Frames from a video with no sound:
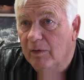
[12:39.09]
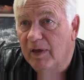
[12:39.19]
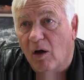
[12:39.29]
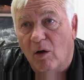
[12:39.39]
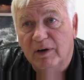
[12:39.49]

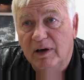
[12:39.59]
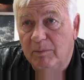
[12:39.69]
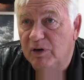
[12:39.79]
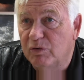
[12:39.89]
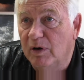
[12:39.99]
they all need to
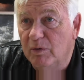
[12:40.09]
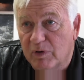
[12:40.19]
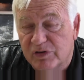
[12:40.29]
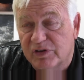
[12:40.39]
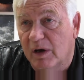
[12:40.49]
be treated
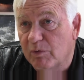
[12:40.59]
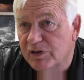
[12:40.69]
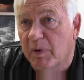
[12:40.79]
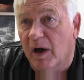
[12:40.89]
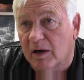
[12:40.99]
with the same
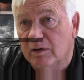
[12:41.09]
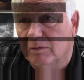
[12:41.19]
respect.